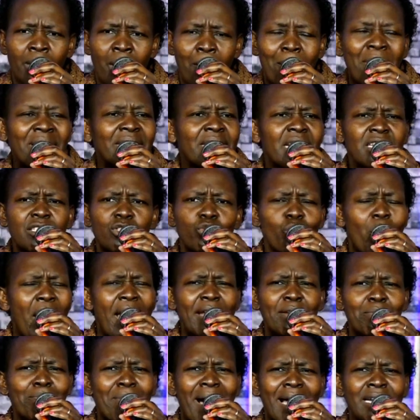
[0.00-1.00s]
But this
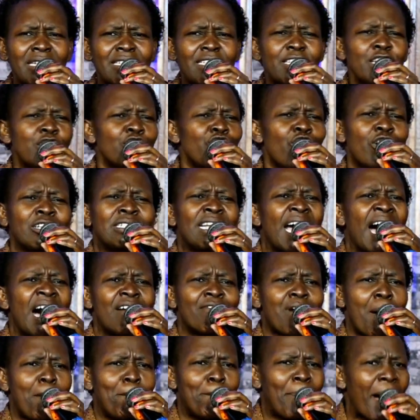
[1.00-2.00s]
white man did not
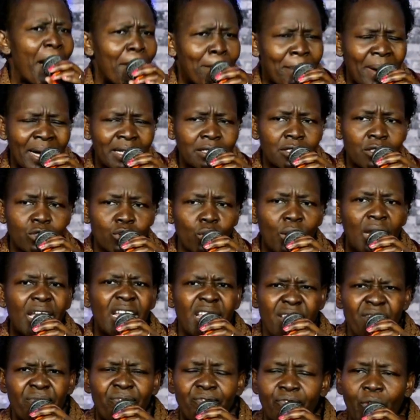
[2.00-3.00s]
have a purpose to
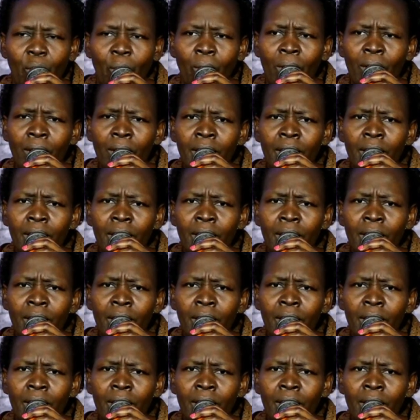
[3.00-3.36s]
live for.